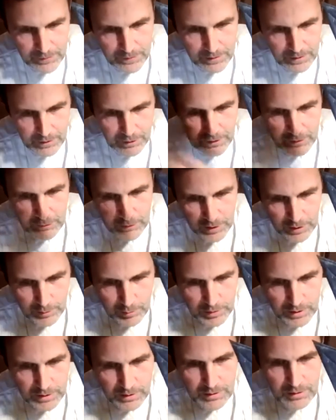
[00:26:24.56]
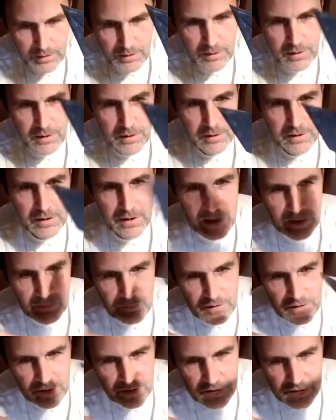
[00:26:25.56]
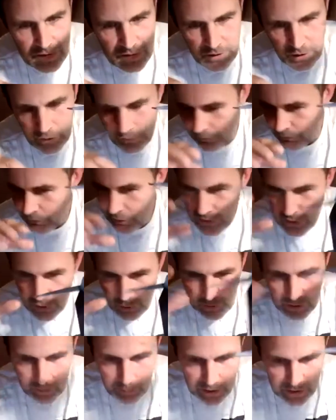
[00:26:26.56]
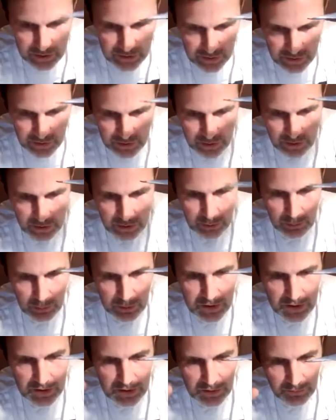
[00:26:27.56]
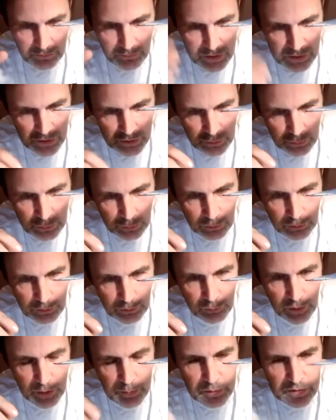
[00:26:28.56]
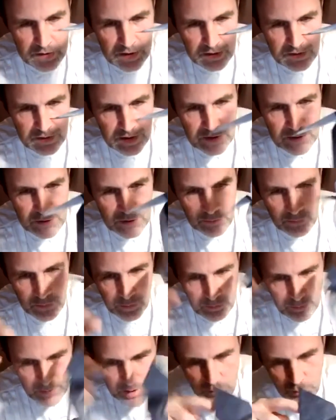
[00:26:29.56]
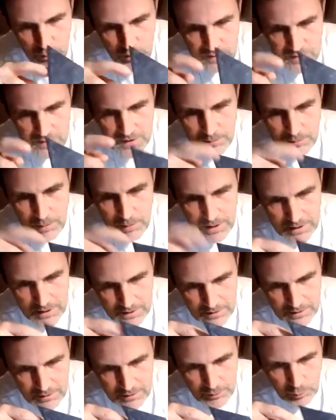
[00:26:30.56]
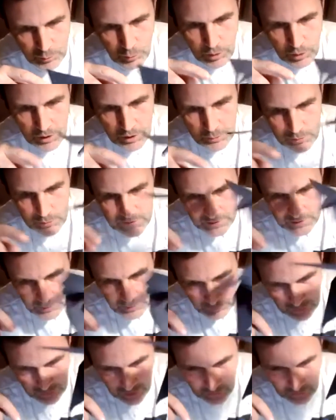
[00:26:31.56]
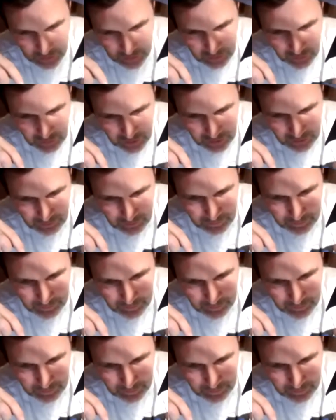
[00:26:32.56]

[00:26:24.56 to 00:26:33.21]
and developing, gives us a visual image, which is a visual representation of the memories it made while it was an Origami Crane.